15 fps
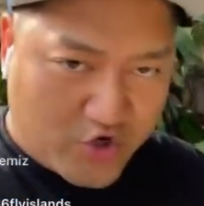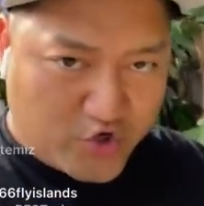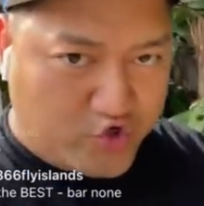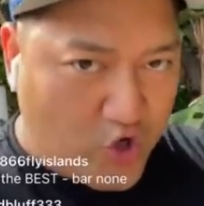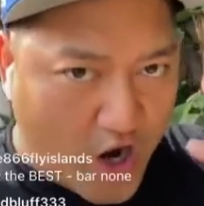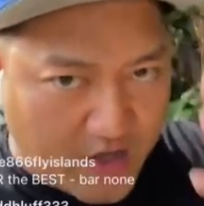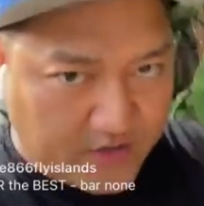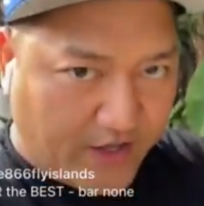They're
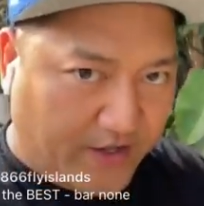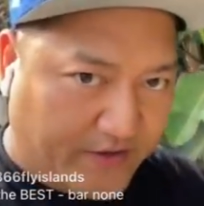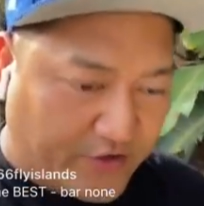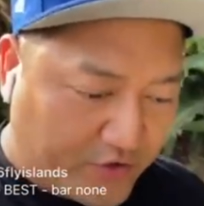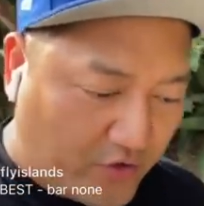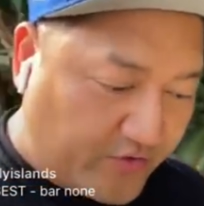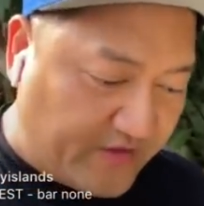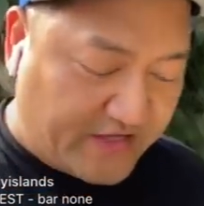
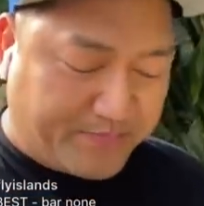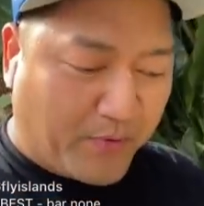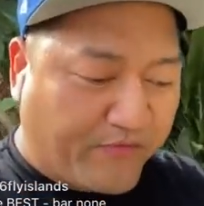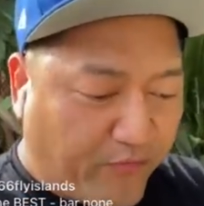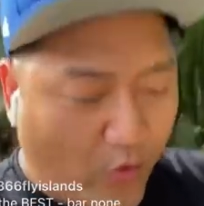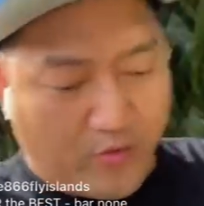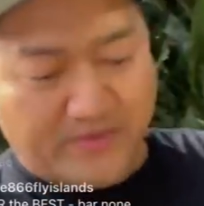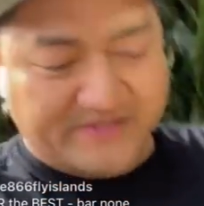juggling, they're doing these
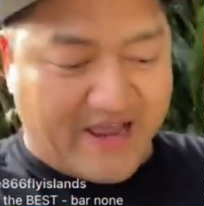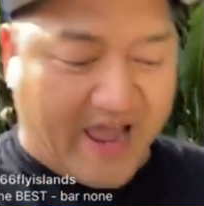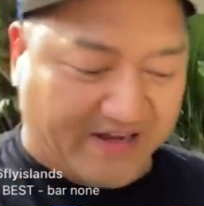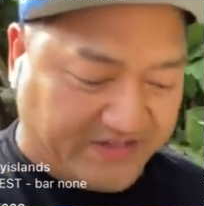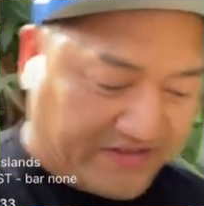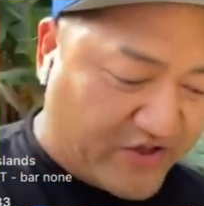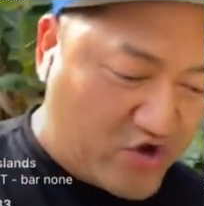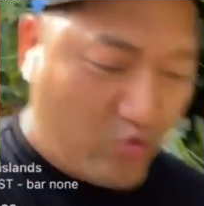performance
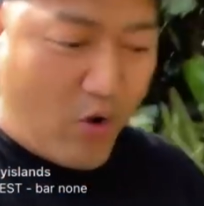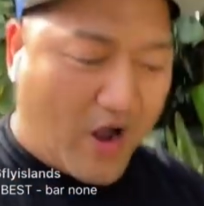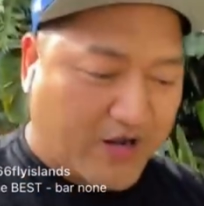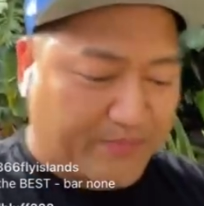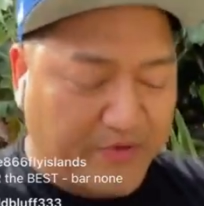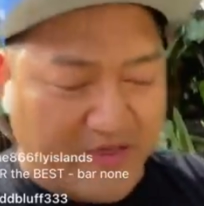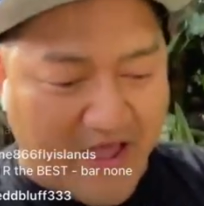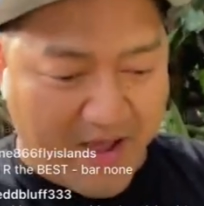acts, and then you
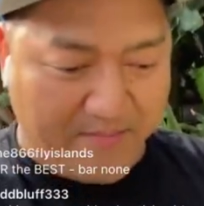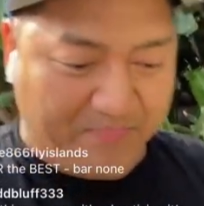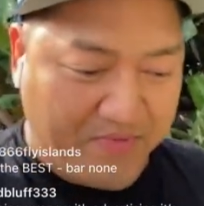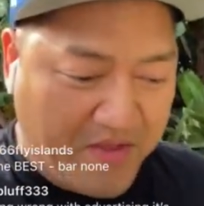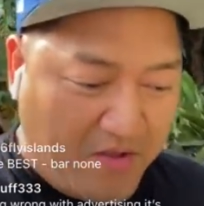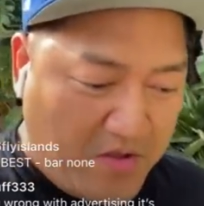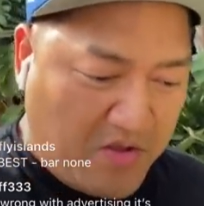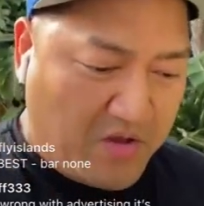walk up to them.